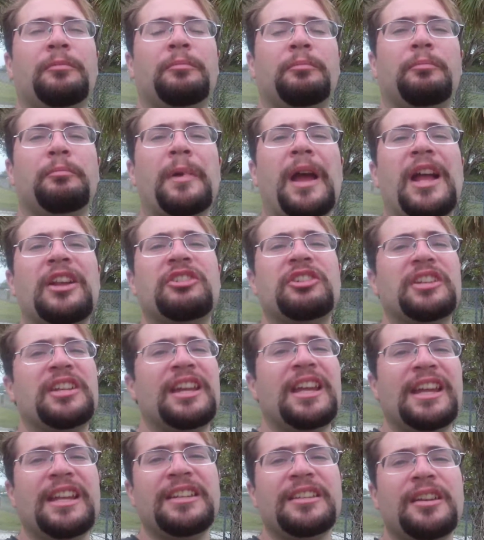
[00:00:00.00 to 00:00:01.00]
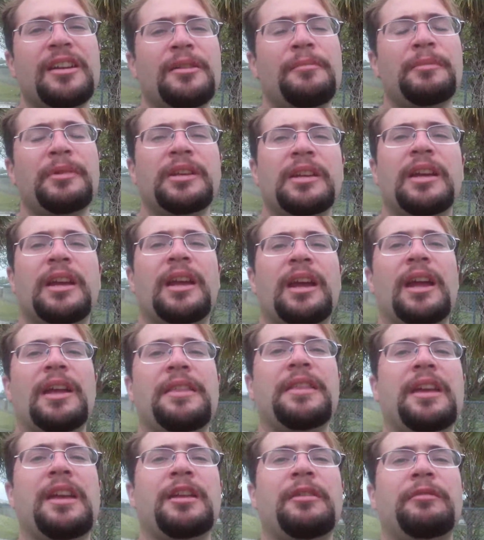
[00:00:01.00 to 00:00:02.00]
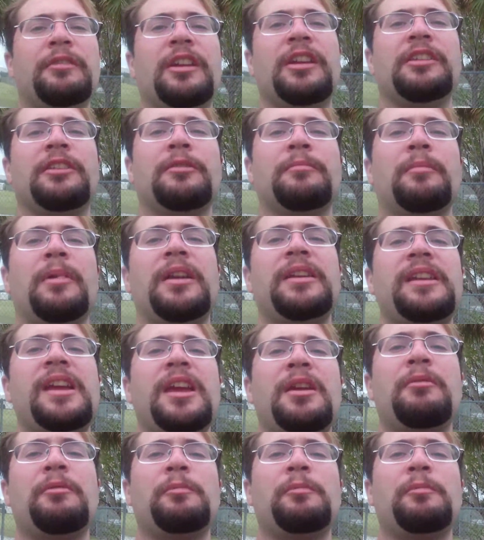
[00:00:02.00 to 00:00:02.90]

Magic Kingdom, and then either Monday will